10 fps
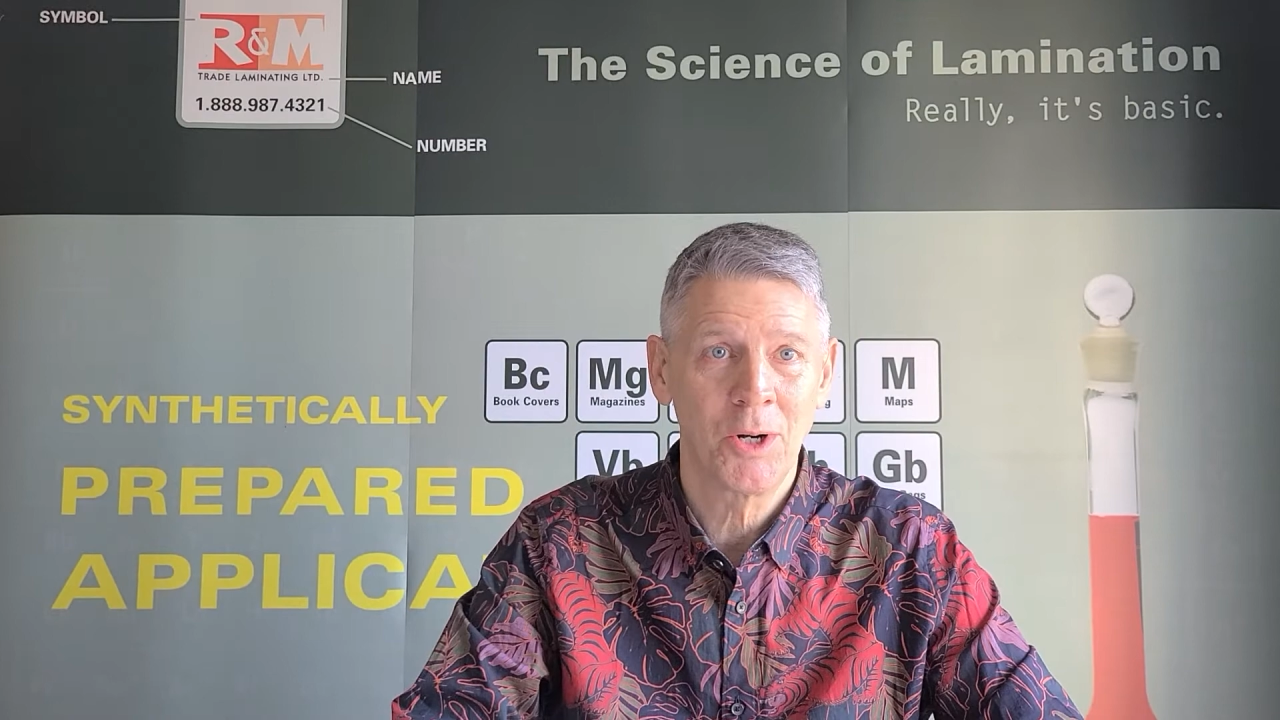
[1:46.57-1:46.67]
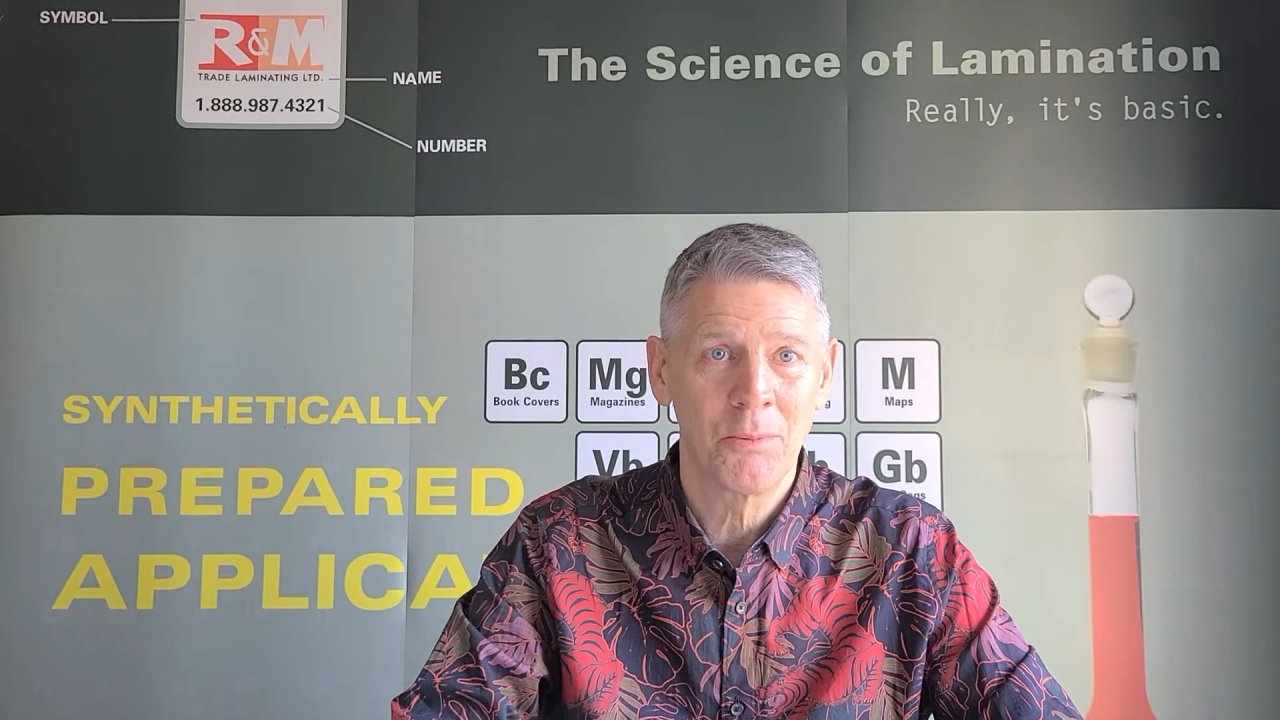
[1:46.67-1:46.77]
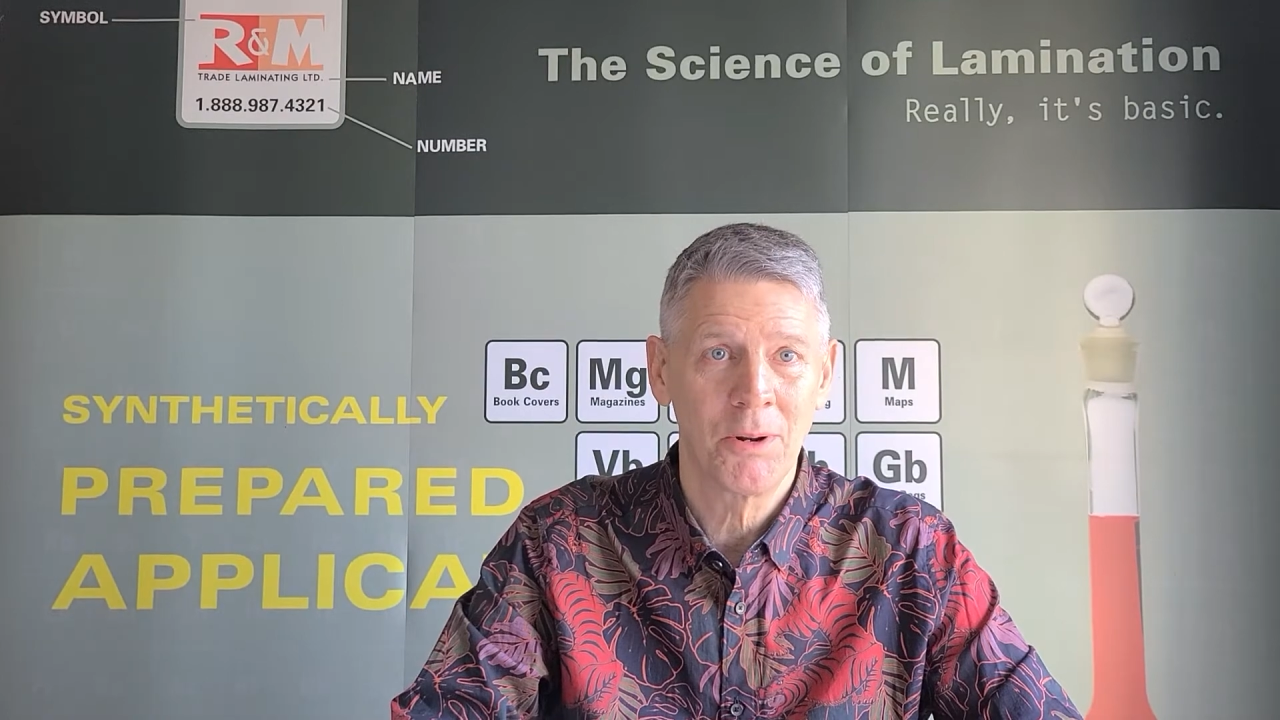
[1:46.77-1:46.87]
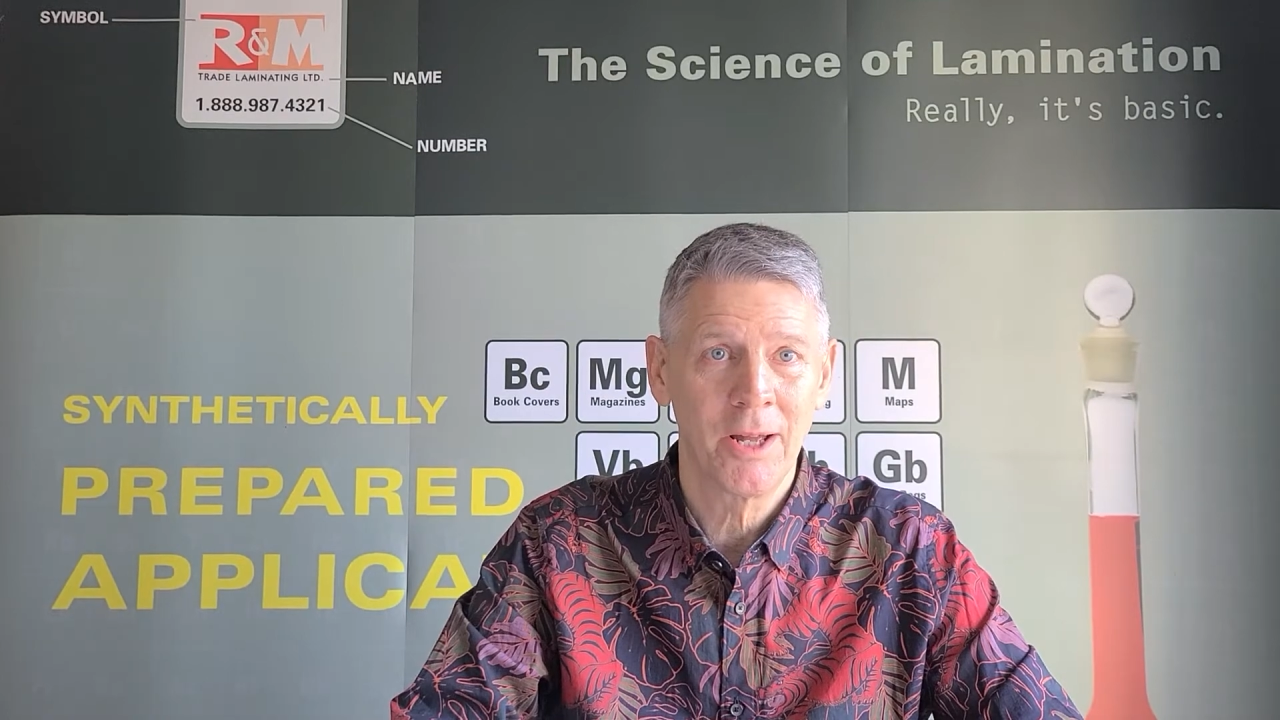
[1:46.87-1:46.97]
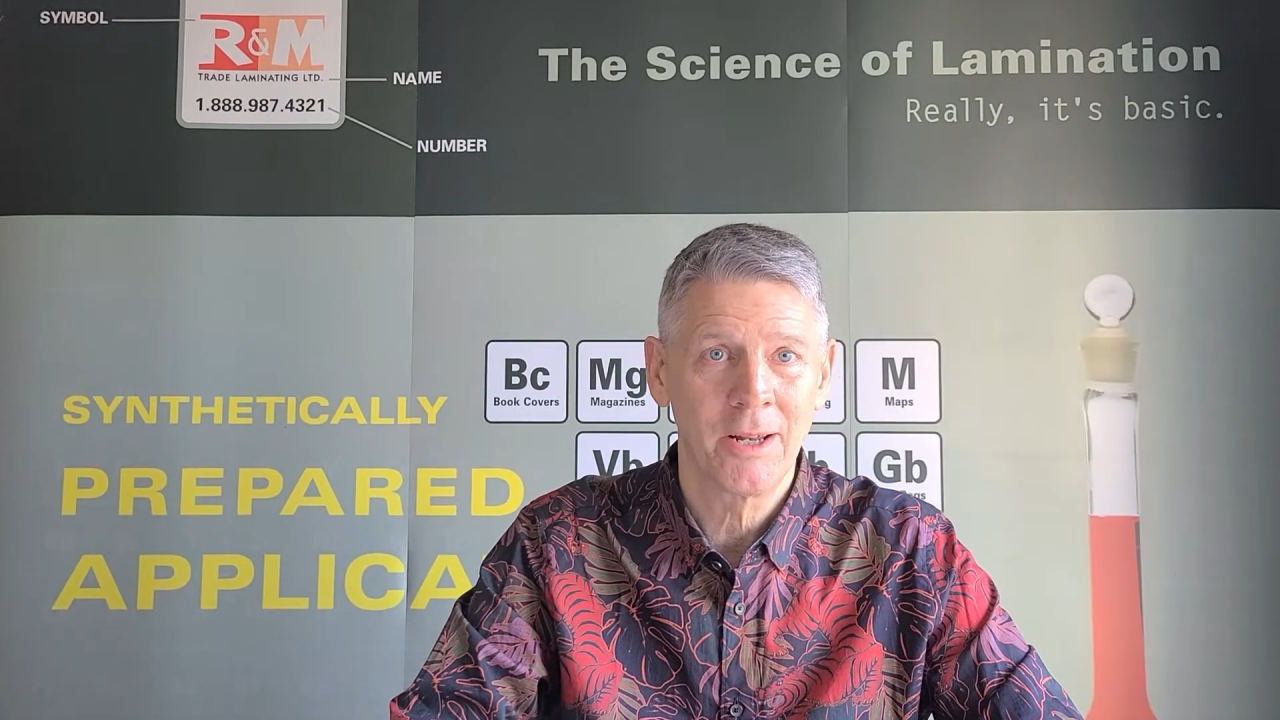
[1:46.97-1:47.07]
were
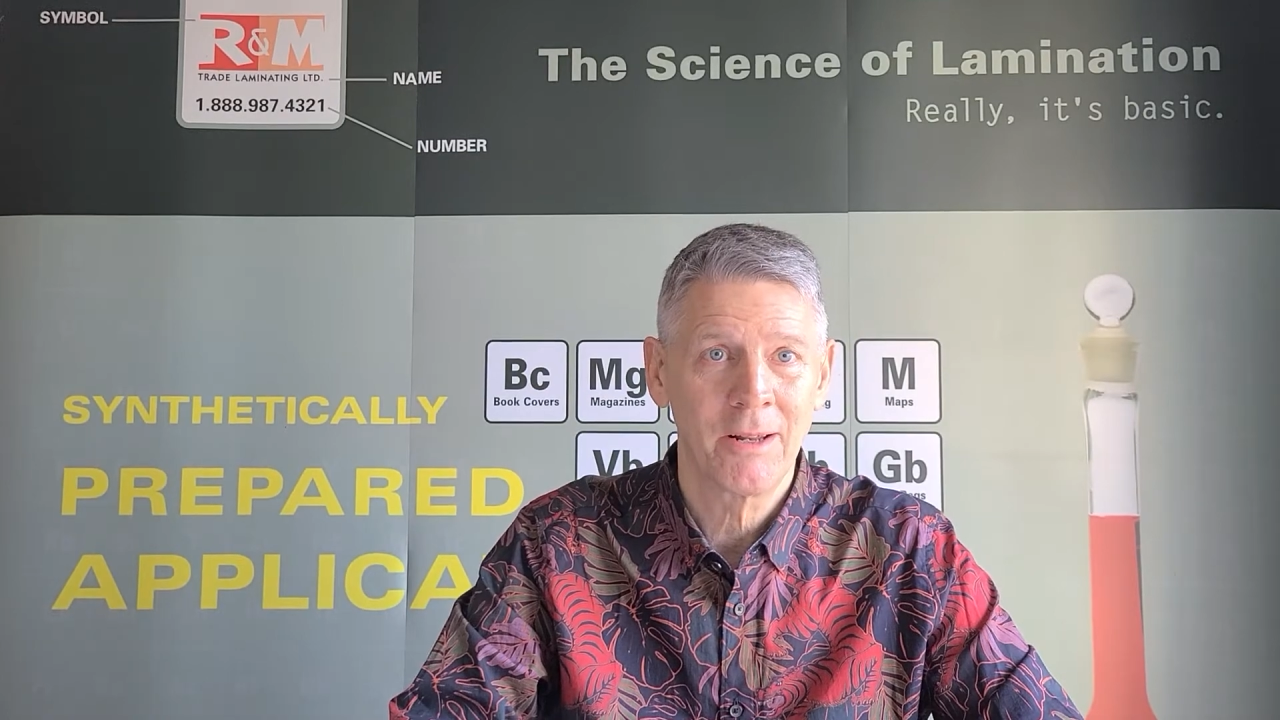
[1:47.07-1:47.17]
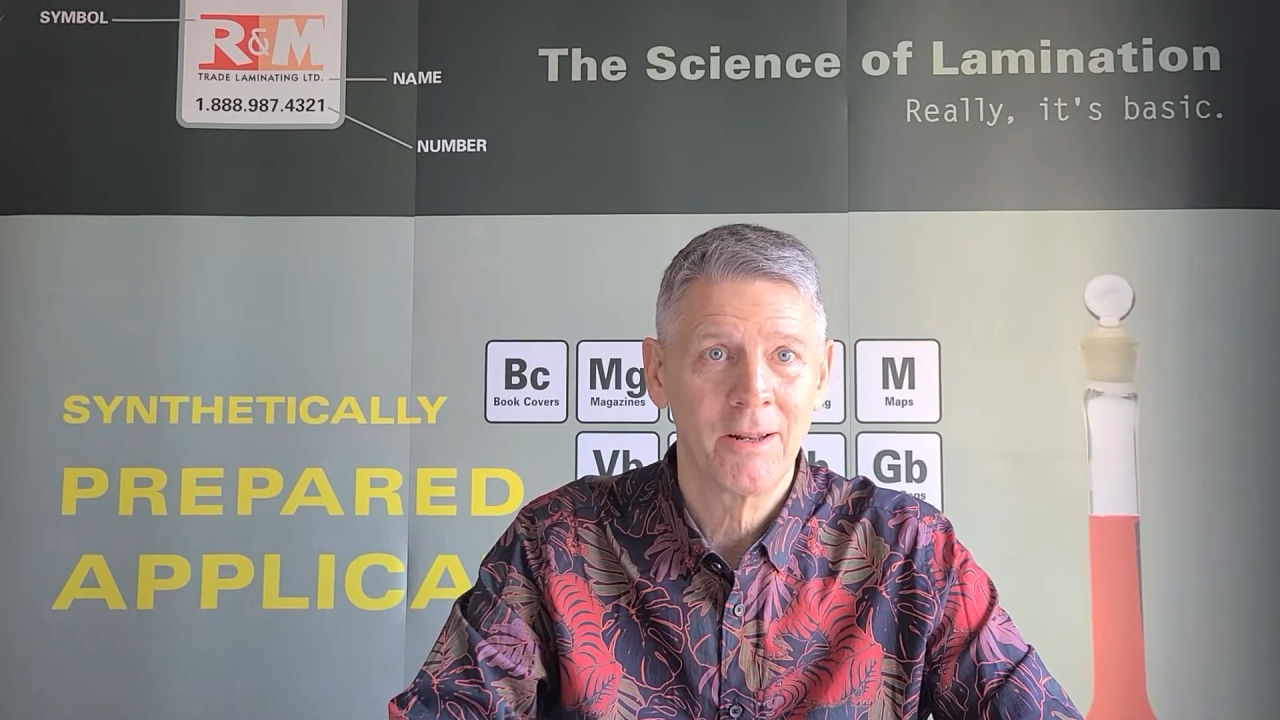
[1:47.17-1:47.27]
applying.